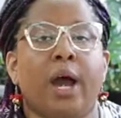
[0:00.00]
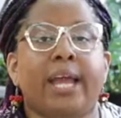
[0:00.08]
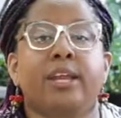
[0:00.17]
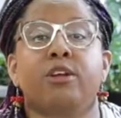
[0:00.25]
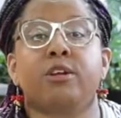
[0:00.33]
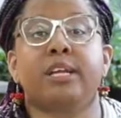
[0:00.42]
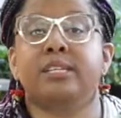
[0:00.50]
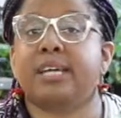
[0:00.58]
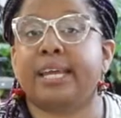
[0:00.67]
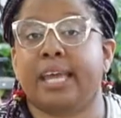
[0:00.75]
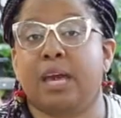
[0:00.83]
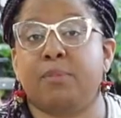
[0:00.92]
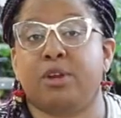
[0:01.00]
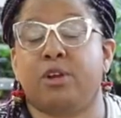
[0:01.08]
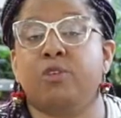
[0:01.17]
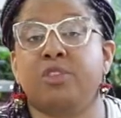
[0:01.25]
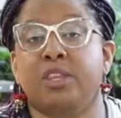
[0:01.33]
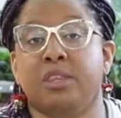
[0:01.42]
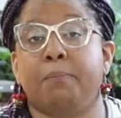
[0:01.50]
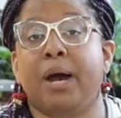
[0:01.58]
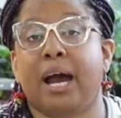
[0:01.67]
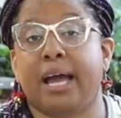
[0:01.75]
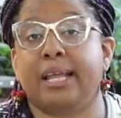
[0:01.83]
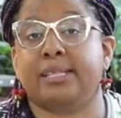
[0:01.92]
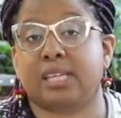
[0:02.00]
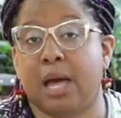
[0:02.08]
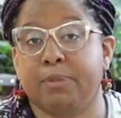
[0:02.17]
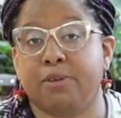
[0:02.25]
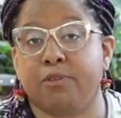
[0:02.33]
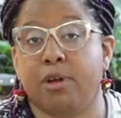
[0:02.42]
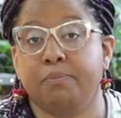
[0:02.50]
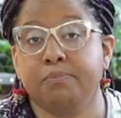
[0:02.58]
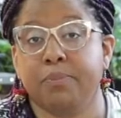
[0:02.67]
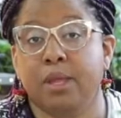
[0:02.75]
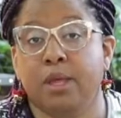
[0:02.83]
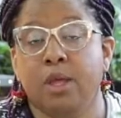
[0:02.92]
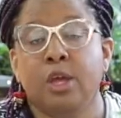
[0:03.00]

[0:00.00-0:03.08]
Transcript: wider in diameter than the pot it's coming from.